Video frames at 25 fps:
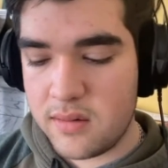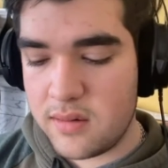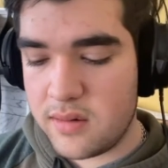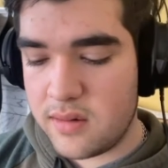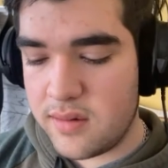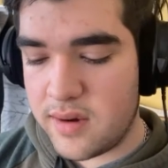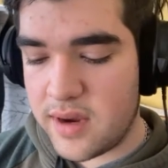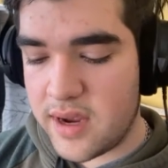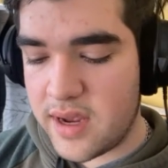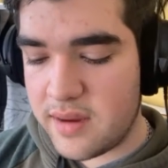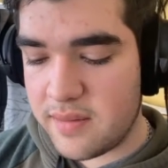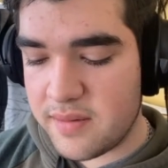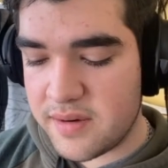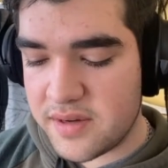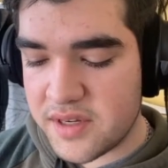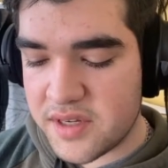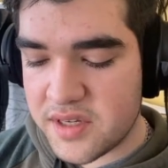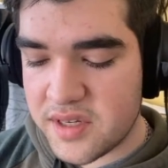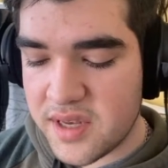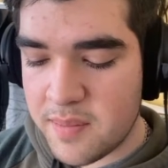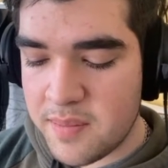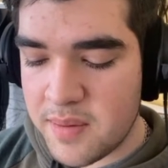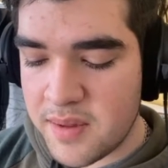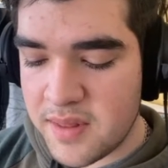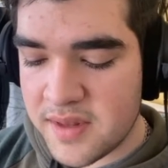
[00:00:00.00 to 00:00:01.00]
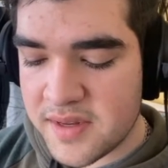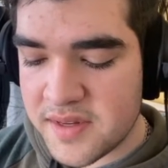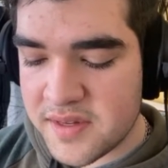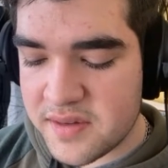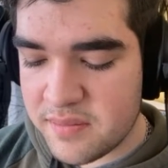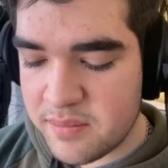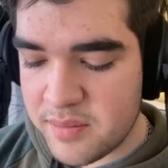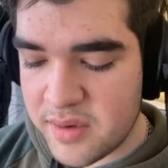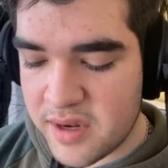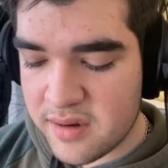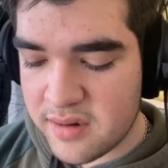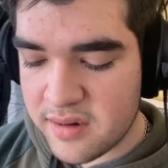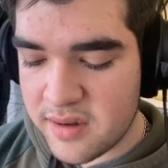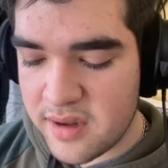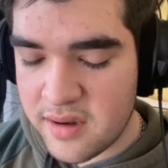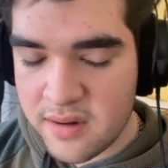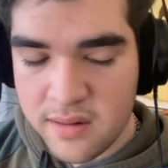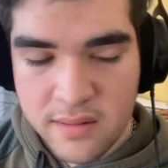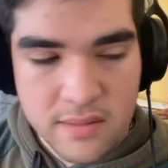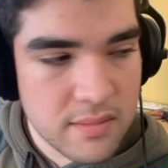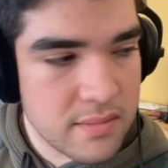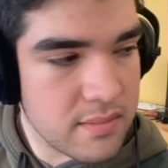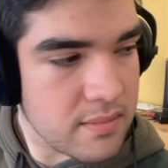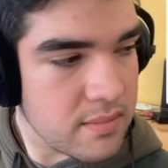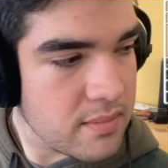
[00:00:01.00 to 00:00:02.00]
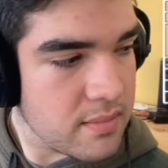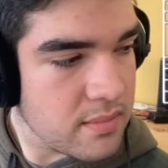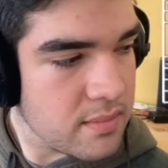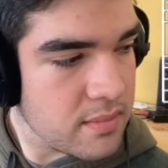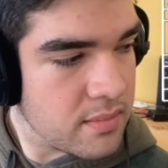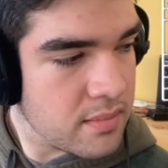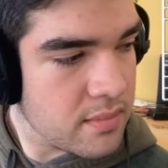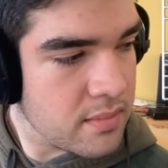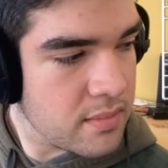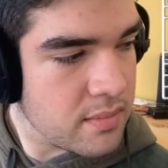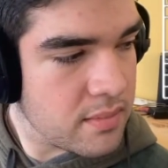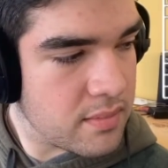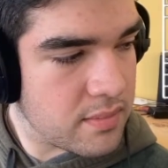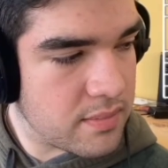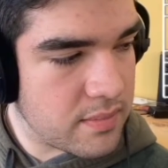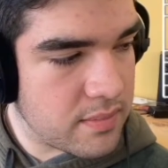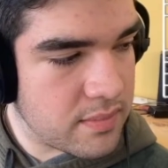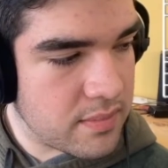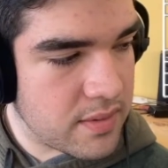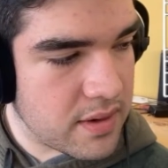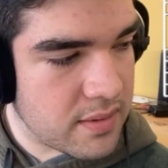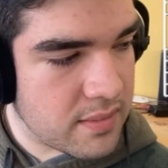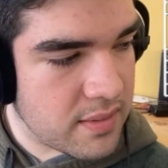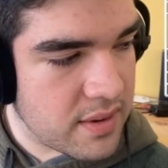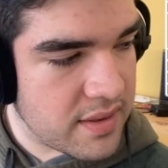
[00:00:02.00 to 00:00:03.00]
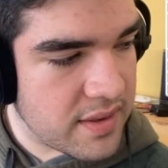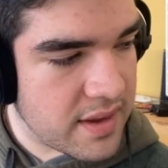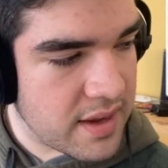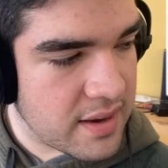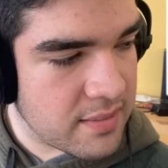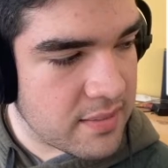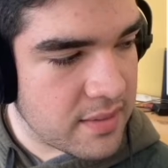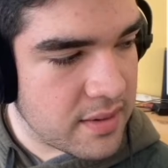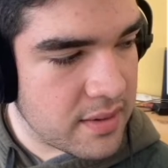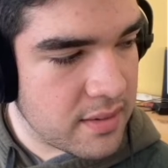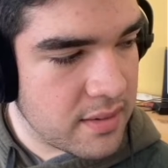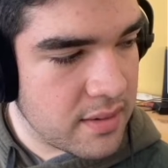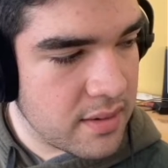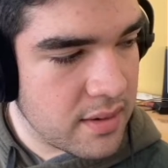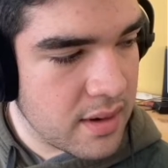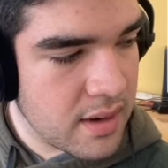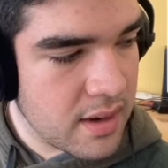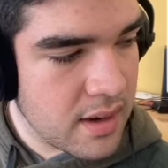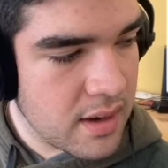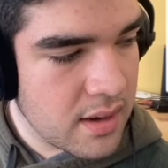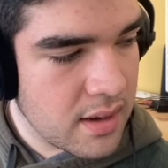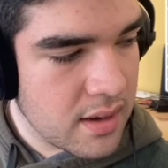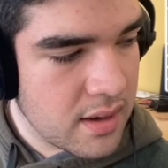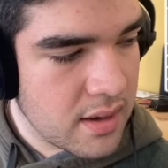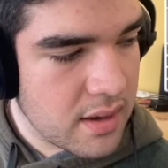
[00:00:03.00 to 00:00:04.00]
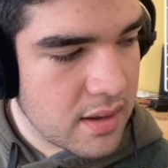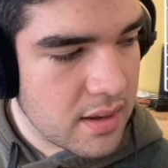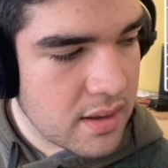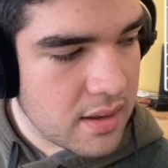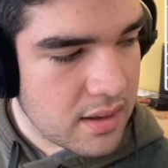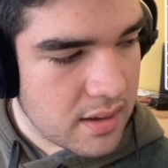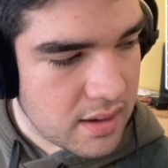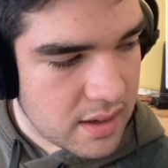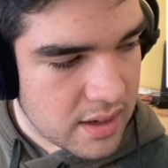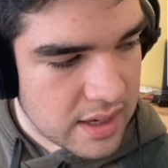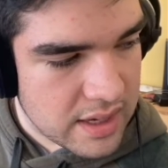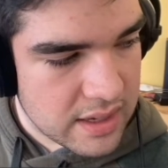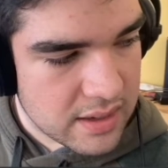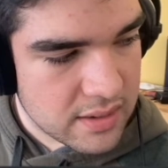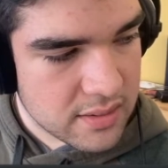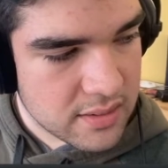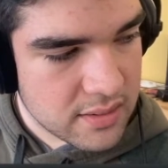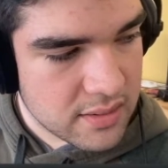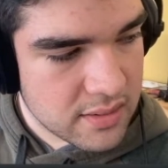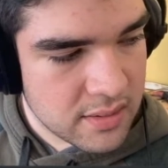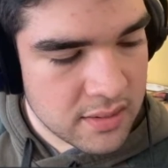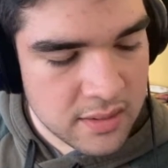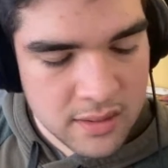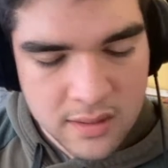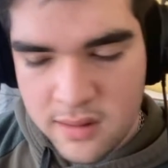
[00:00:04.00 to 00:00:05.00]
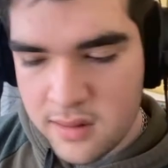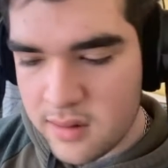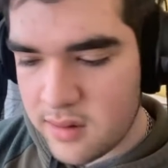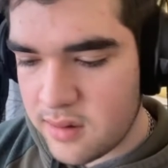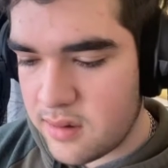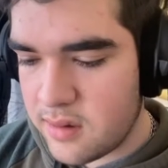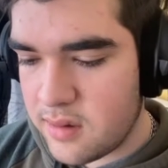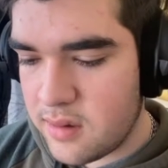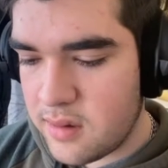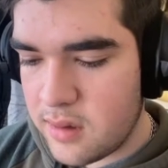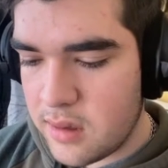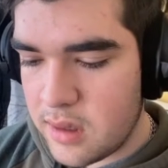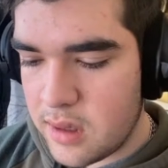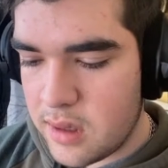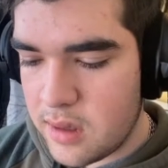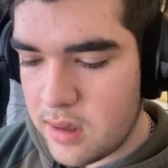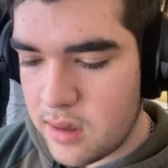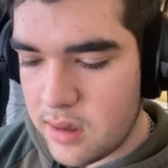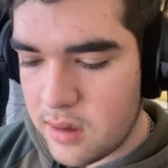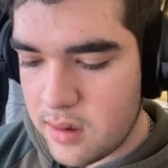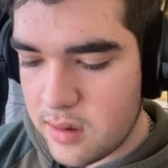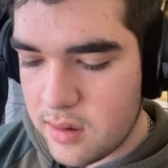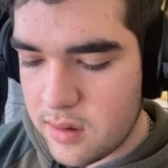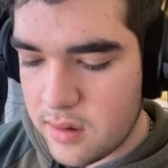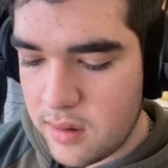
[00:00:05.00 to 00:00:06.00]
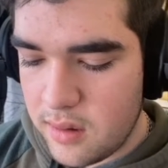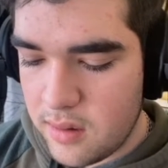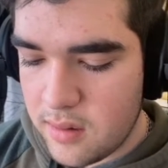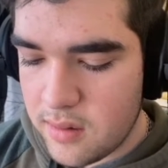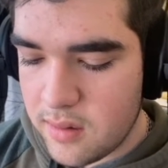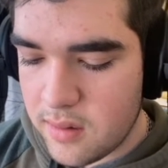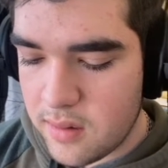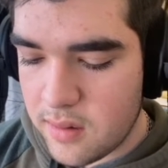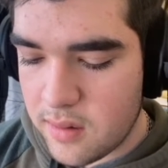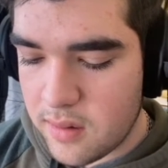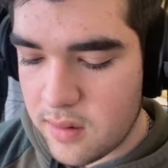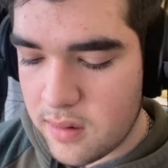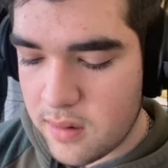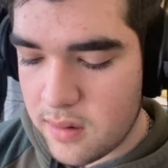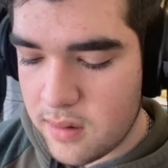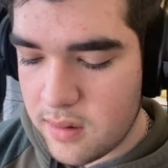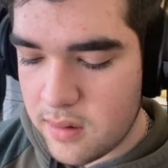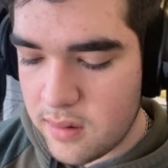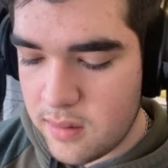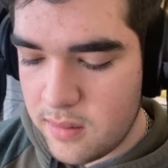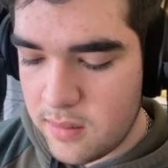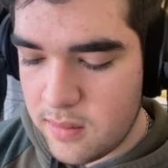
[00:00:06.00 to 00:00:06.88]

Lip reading: Right, we're just skipping this middle note. We don't want that one. All right, whole, whole,